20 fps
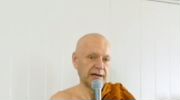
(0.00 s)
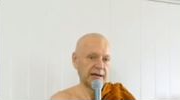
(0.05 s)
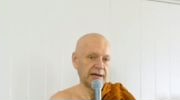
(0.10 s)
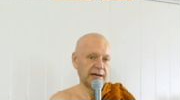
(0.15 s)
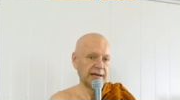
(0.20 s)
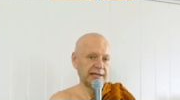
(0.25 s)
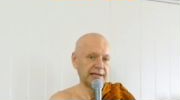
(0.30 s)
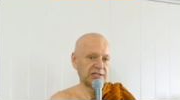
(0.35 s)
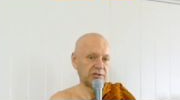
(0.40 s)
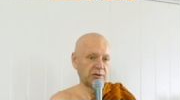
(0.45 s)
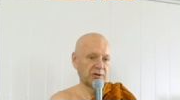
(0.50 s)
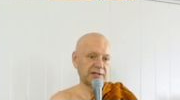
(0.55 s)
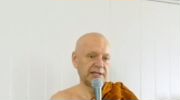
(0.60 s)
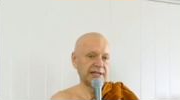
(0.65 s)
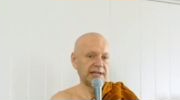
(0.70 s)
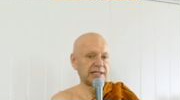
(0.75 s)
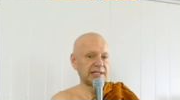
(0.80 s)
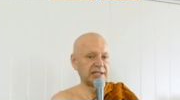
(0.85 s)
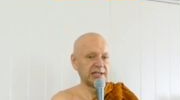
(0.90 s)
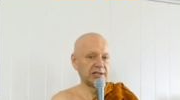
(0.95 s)
He is not
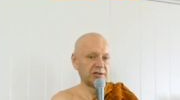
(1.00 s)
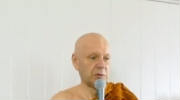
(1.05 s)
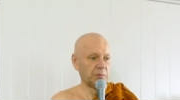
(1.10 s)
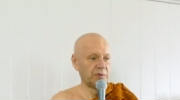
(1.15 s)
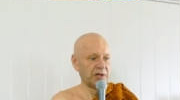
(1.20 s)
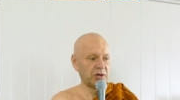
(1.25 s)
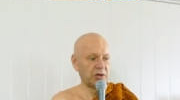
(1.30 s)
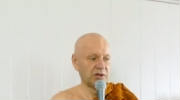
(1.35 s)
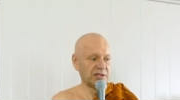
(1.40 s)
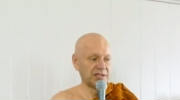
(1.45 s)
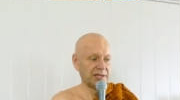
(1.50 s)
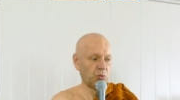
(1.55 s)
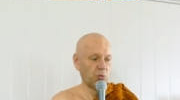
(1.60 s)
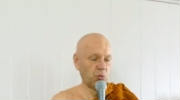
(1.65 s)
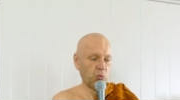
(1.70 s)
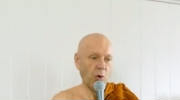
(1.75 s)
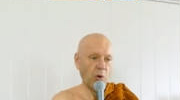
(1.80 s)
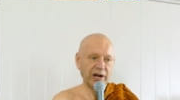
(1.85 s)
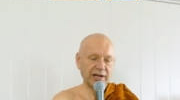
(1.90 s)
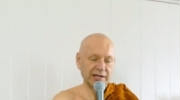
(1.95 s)
teaching you because he
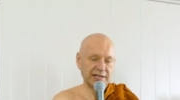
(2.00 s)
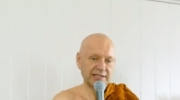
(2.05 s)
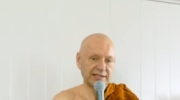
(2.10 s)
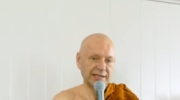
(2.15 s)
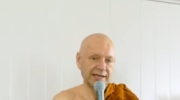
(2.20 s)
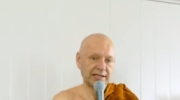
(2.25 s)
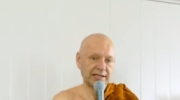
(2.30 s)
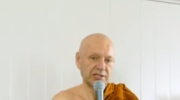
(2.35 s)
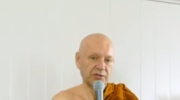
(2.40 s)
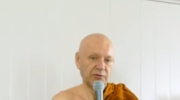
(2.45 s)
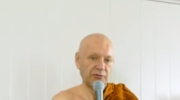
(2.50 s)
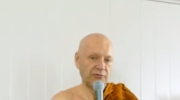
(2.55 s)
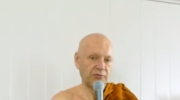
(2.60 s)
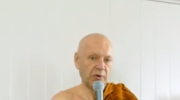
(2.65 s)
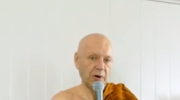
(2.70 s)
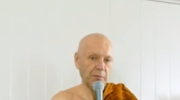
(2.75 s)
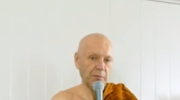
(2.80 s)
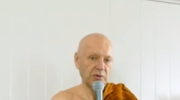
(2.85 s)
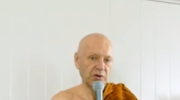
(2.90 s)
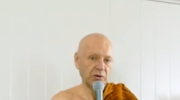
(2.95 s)
wants things
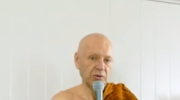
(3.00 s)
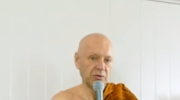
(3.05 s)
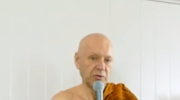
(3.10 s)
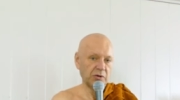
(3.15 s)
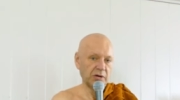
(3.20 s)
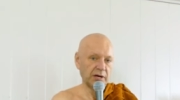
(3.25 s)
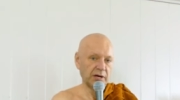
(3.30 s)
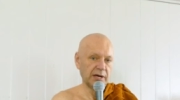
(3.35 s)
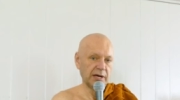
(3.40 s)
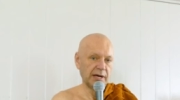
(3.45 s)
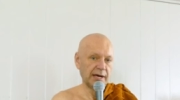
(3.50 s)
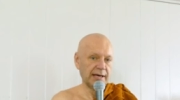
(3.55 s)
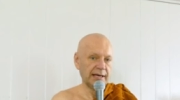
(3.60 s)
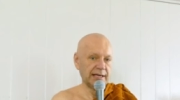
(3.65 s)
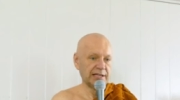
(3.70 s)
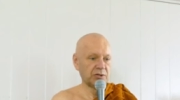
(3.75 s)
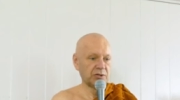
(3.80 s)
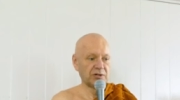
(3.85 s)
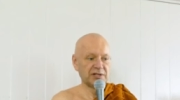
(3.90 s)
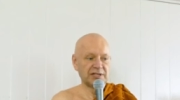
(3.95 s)
from you.
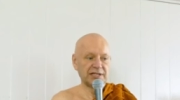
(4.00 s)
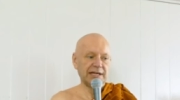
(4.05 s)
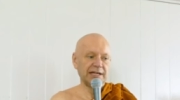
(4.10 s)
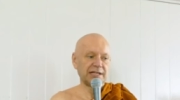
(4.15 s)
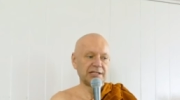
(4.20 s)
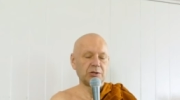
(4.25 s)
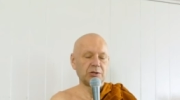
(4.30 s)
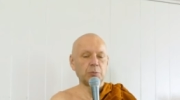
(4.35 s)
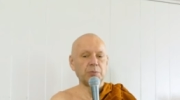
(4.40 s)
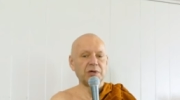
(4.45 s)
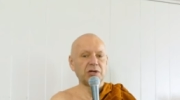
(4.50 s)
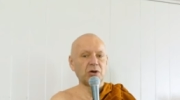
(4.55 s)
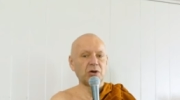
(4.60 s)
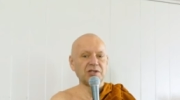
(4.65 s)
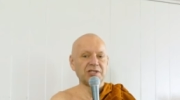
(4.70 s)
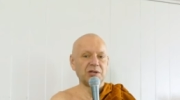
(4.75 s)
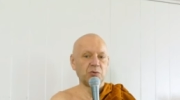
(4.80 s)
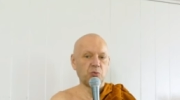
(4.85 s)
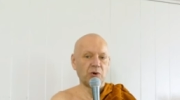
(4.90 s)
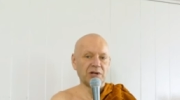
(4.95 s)
He's not teaching
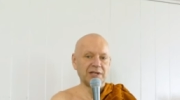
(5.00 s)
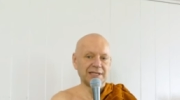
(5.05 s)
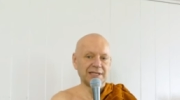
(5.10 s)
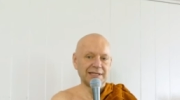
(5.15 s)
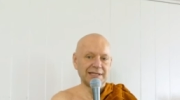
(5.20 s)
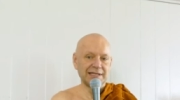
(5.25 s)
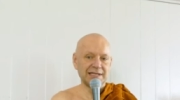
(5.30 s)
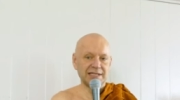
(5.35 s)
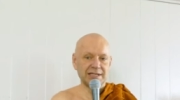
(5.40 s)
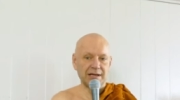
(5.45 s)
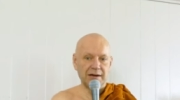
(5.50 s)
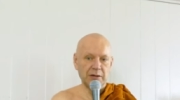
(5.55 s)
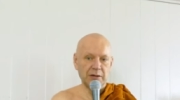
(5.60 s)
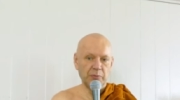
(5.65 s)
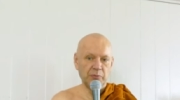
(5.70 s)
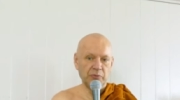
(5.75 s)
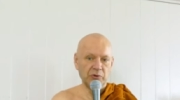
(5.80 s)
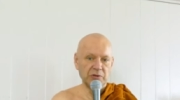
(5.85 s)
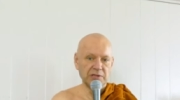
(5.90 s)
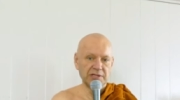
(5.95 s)
because he wants
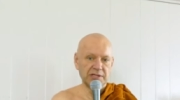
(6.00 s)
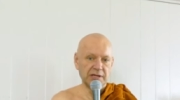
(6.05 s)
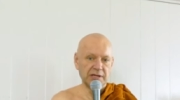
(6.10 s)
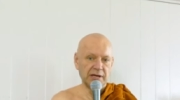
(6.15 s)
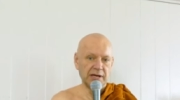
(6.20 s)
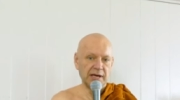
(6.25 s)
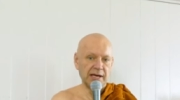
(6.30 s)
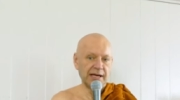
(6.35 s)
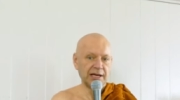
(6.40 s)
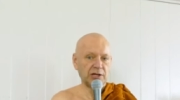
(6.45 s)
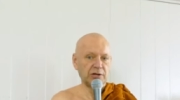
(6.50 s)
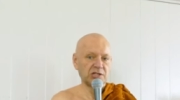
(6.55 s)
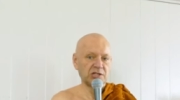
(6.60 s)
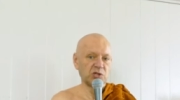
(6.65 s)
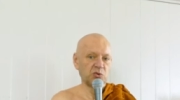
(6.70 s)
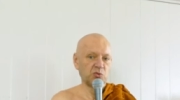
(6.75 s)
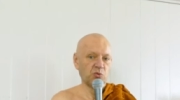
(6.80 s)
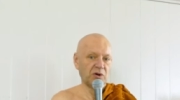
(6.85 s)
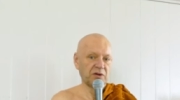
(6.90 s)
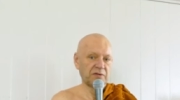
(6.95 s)
disciples. Uh, he
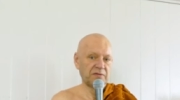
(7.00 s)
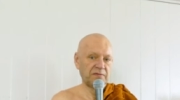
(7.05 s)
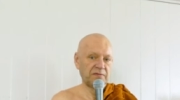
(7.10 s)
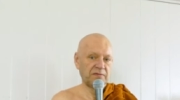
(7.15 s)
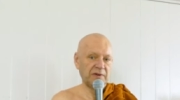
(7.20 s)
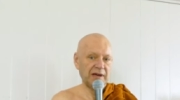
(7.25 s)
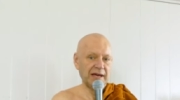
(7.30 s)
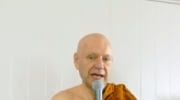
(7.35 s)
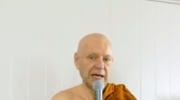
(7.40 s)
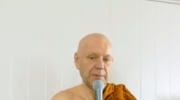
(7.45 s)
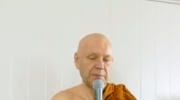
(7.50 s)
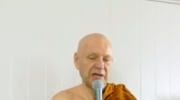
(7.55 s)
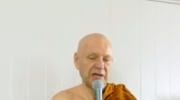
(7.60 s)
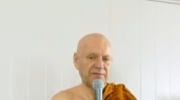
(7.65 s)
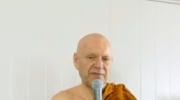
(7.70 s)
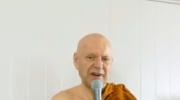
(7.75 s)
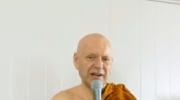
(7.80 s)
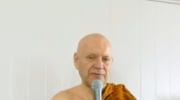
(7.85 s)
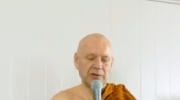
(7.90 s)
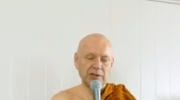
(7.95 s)
doesn't want fame.
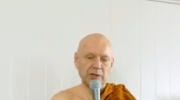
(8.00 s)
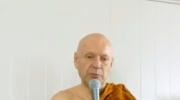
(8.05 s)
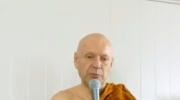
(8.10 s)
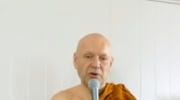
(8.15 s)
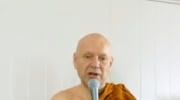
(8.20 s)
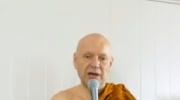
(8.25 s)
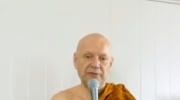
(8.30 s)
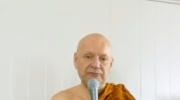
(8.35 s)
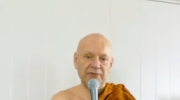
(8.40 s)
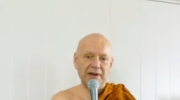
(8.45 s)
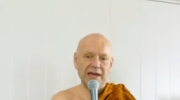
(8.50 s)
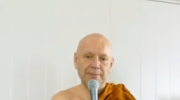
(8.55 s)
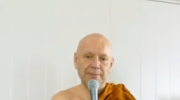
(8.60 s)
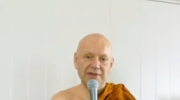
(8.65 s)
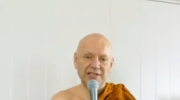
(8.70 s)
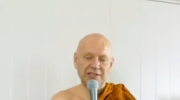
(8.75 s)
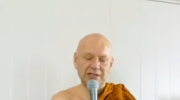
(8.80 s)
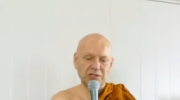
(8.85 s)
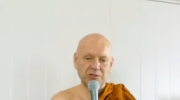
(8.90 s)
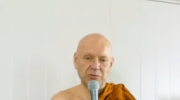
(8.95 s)
In fact, for the Buddha,
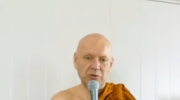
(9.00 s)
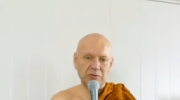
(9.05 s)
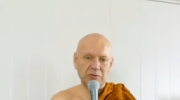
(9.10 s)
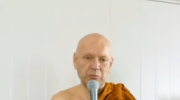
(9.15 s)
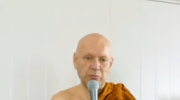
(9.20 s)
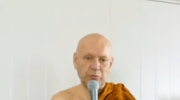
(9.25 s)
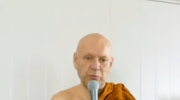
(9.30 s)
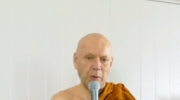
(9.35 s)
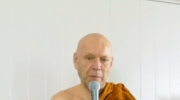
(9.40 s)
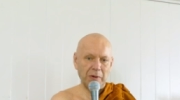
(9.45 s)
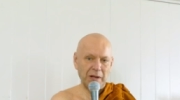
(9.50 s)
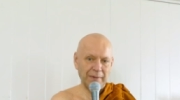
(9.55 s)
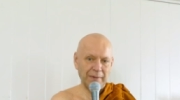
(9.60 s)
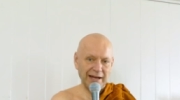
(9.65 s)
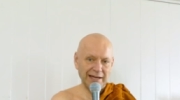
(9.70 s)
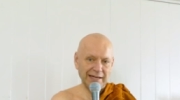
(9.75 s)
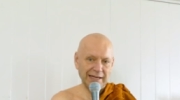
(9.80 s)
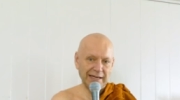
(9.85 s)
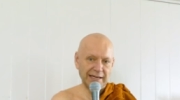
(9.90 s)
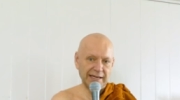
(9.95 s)
fame is just
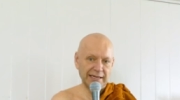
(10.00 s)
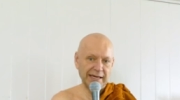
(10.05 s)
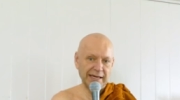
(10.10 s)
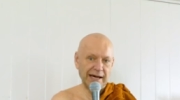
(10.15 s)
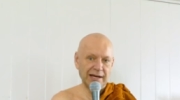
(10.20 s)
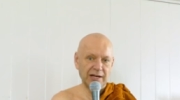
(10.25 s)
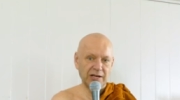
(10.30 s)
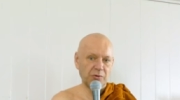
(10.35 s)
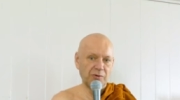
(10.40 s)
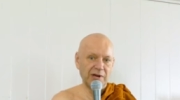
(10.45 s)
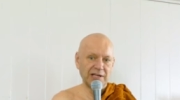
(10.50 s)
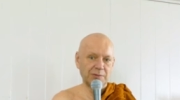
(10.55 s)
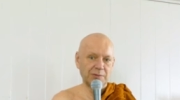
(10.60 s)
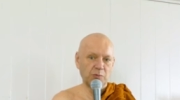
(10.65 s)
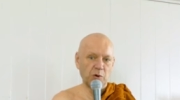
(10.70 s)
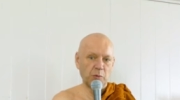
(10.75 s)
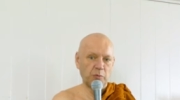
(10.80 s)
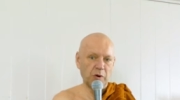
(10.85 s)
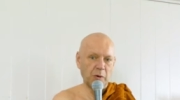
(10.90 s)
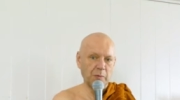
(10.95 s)
problematic. Yeah, it creates
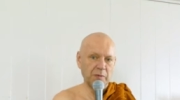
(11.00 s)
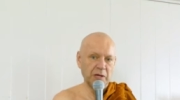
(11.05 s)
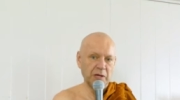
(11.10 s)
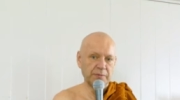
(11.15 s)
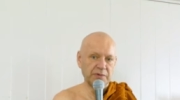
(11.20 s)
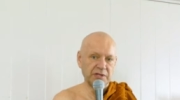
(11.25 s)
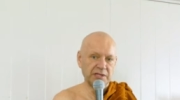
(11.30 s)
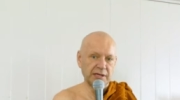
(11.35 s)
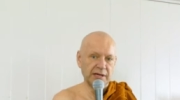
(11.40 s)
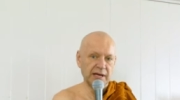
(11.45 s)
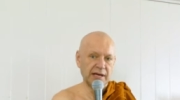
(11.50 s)
more problems.